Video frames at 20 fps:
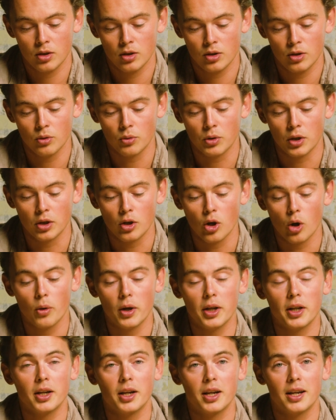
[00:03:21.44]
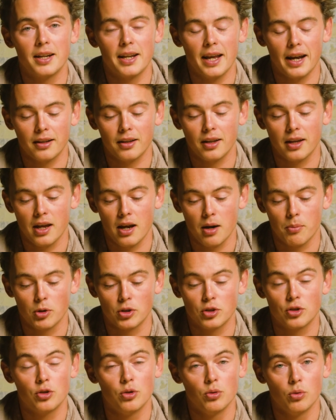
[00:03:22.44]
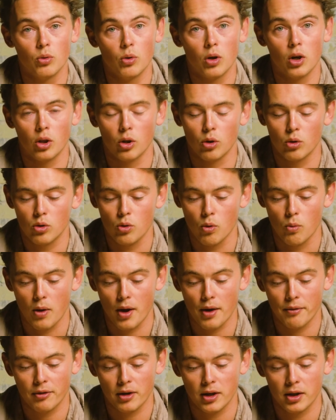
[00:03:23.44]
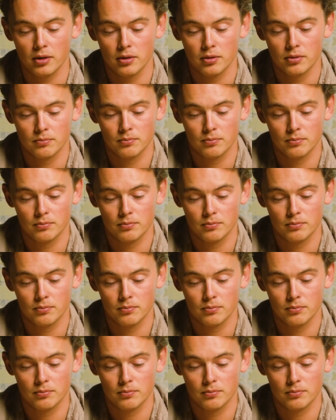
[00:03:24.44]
you can go in and connect the camera to a local Wi-Fi.